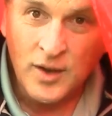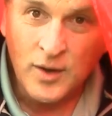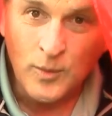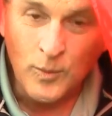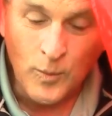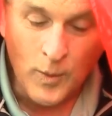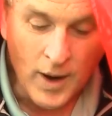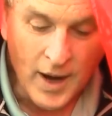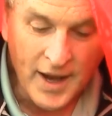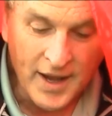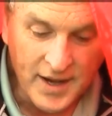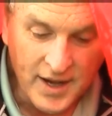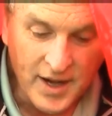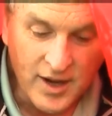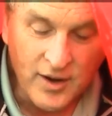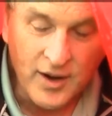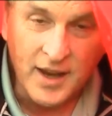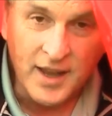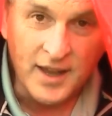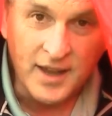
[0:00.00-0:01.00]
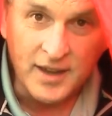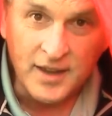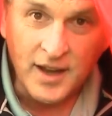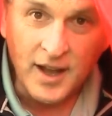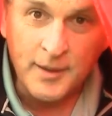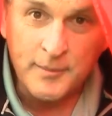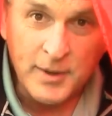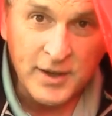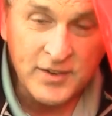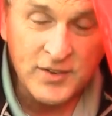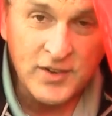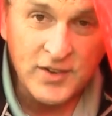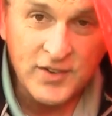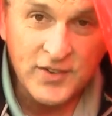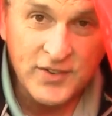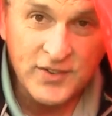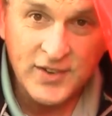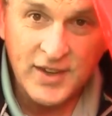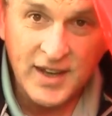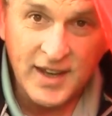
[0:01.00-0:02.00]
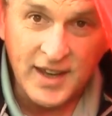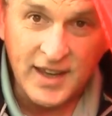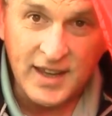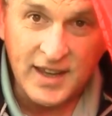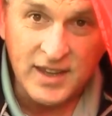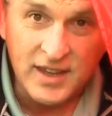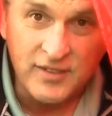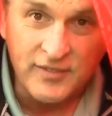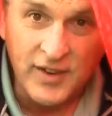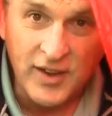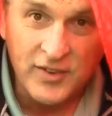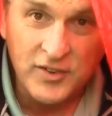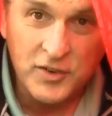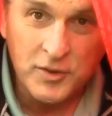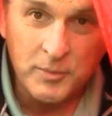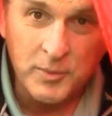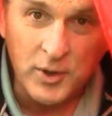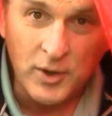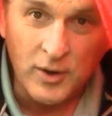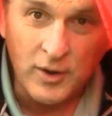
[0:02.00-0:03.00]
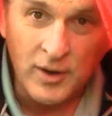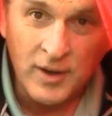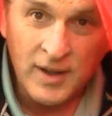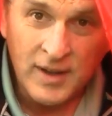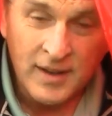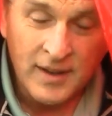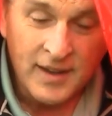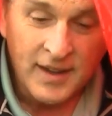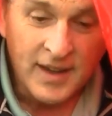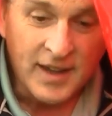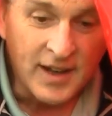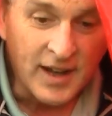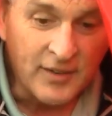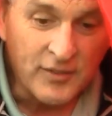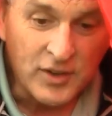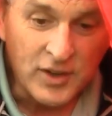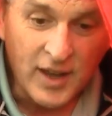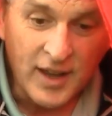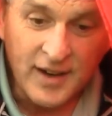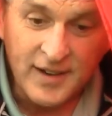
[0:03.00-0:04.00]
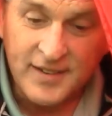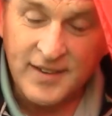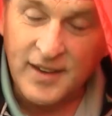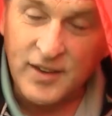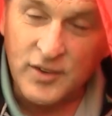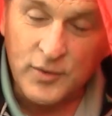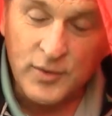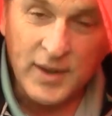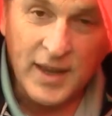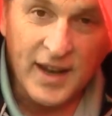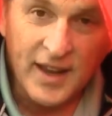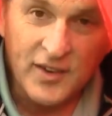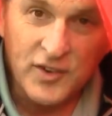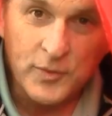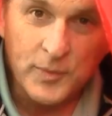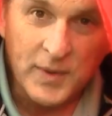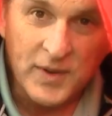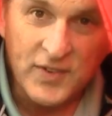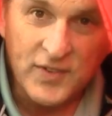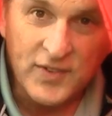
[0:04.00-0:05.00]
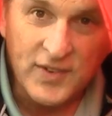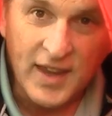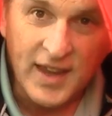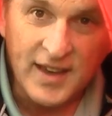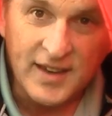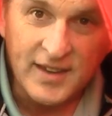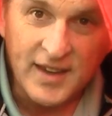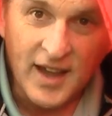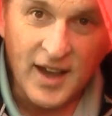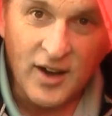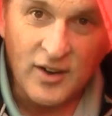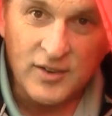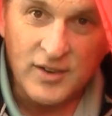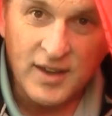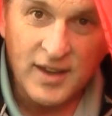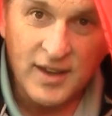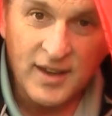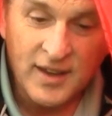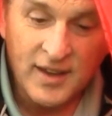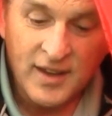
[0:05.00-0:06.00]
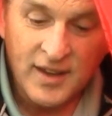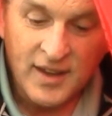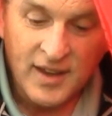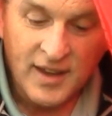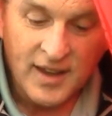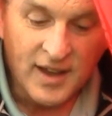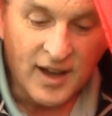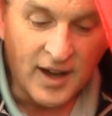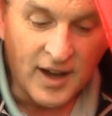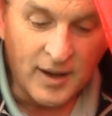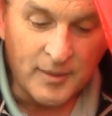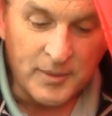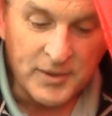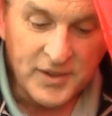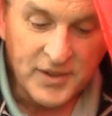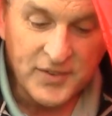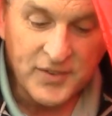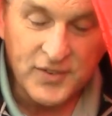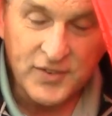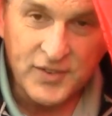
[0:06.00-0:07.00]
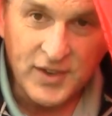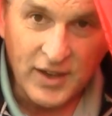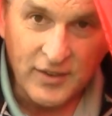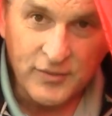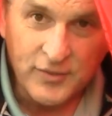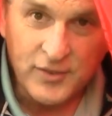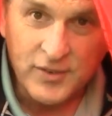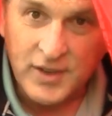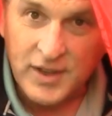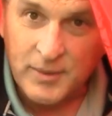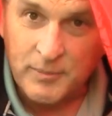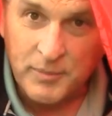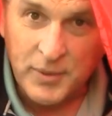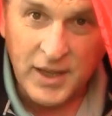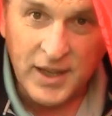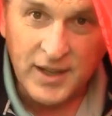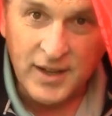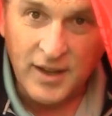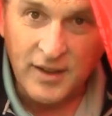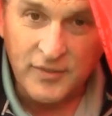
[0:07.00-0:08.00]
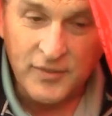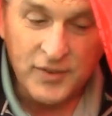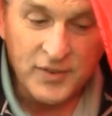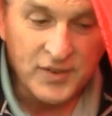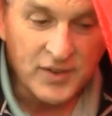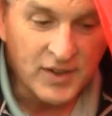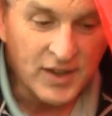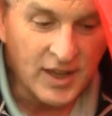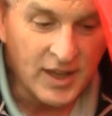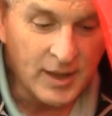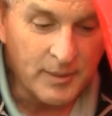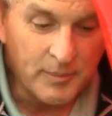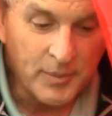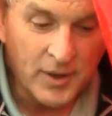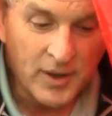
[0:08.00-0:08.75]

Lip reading: wide area. I'm actually sitting in the vestibule. And I have a lot of tents where that has to be staked out. But this is definitely big enough to keep